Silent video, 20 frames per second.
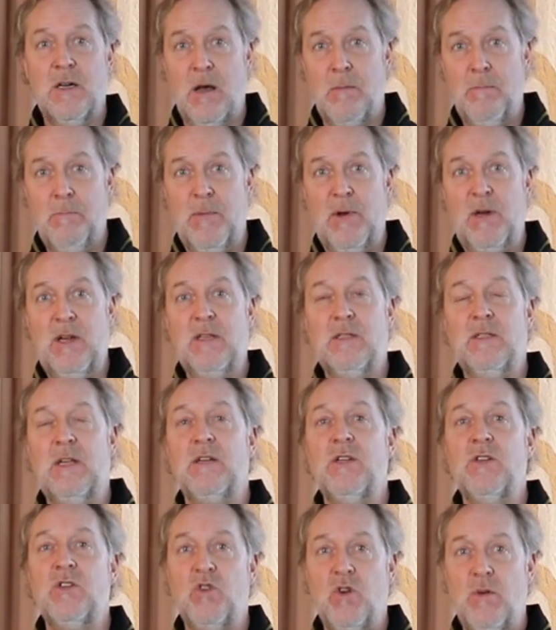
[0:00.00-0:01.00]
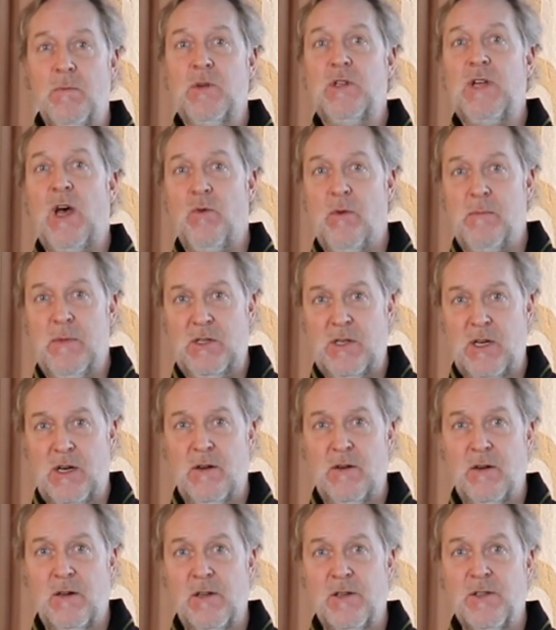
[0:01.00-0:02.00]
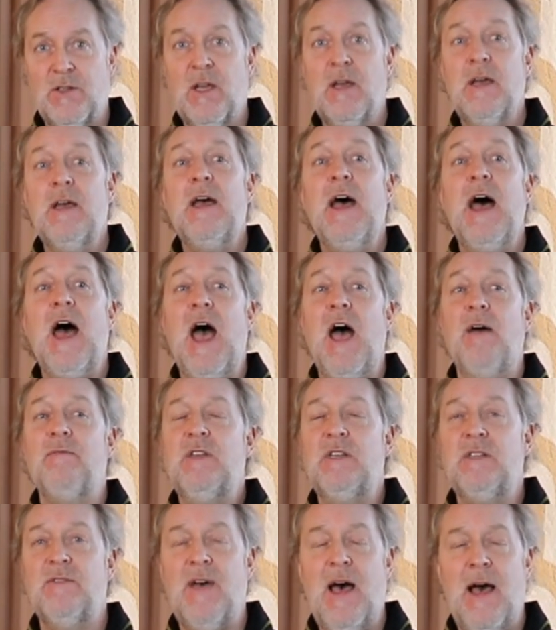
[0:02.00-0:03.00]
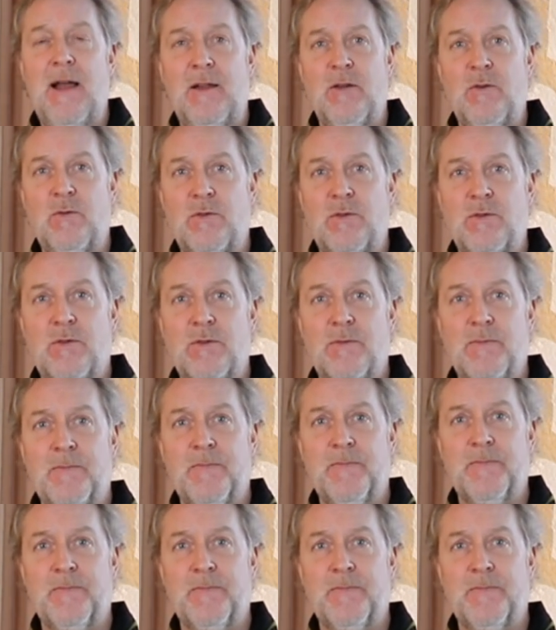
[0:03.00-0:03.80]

companies that distribute our materials have these values.